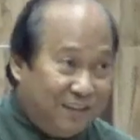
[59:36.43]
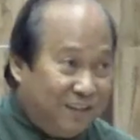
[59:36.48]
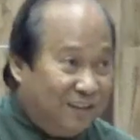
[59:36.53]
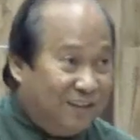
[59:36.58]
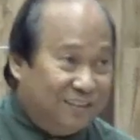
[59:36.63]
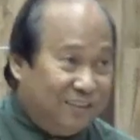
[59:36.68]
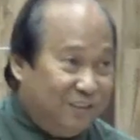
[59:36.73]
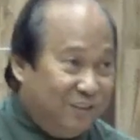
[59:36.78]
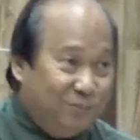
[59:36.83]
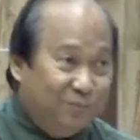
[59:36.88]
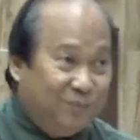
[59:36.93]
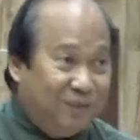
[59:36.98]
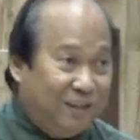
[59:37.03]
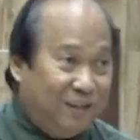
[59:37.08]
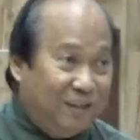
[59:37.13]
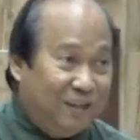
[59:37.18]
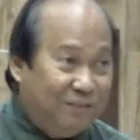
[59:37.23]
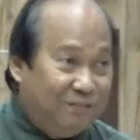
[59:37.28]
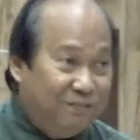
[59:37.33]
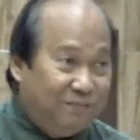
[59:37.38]
lang yung
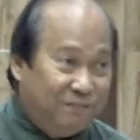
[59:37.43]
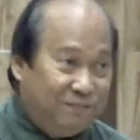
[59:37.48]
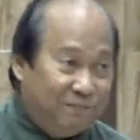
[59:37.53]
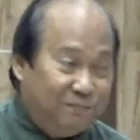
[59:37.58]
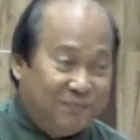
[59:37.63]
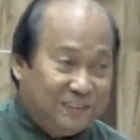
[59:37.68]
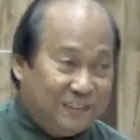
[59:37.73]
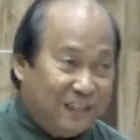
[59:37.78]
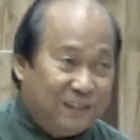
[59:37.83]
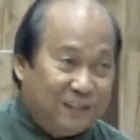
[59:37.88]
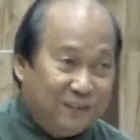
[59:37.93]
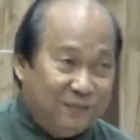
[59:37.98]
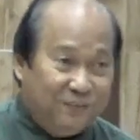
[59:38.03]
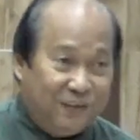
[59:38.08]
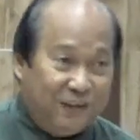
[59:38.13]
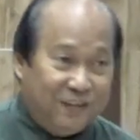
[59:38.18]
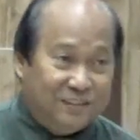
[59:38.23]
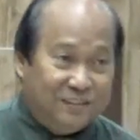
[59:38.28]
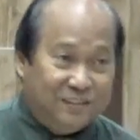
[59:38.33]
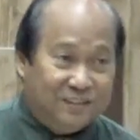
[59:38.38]
mga
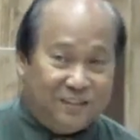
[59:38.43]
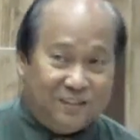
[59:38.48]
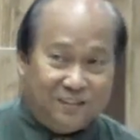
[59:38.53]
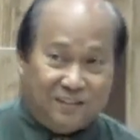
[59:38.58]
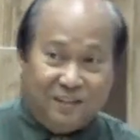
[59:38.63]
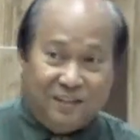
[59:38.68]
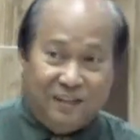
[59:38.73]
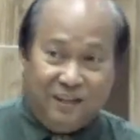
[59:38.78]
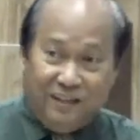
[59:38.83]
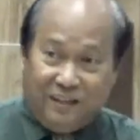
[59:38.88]
sacrifices.